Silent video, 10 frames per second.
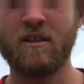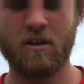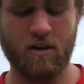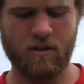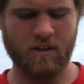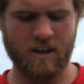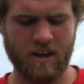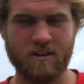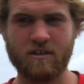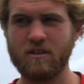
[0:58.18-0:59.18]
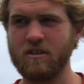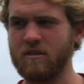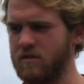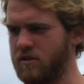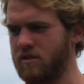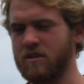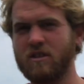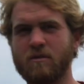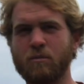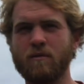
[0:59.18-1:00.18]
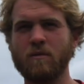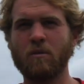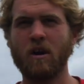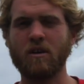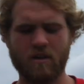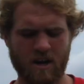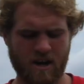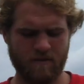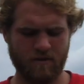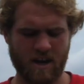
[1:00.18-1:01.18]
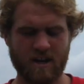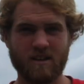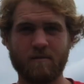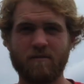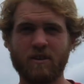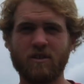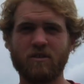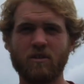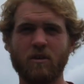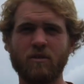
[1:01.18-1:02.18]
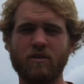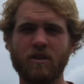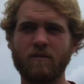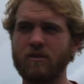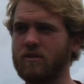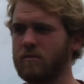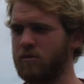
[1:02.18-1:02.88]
Gull Lakes, and usually this moving water will kind of attract some fish, so we'll see if there's some